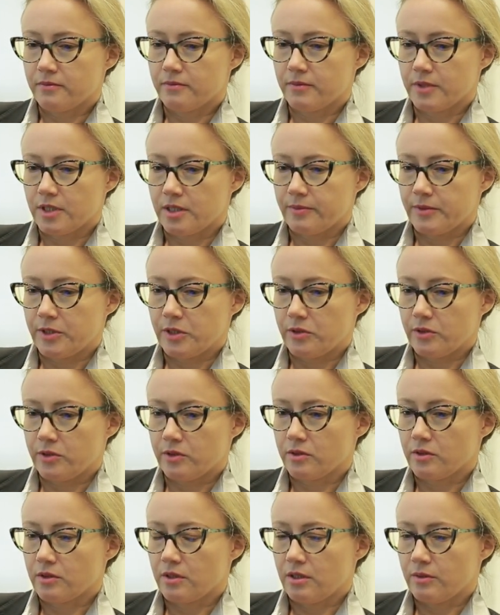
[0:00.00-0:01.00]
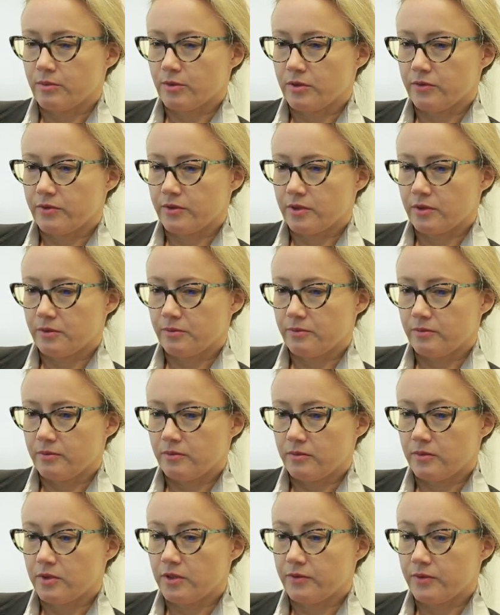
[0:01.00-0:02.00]
mathematicians coming from
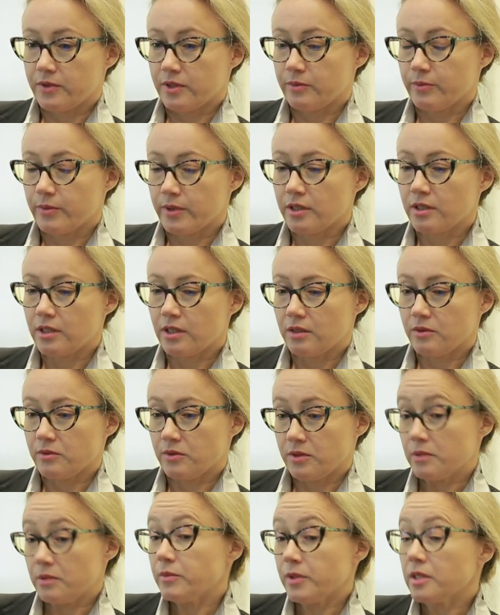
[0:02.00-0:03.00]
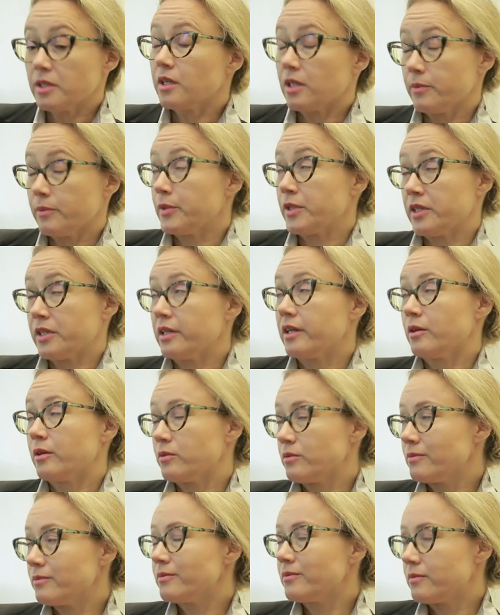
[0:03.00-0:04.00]
different backgrounds. I mean, coming now.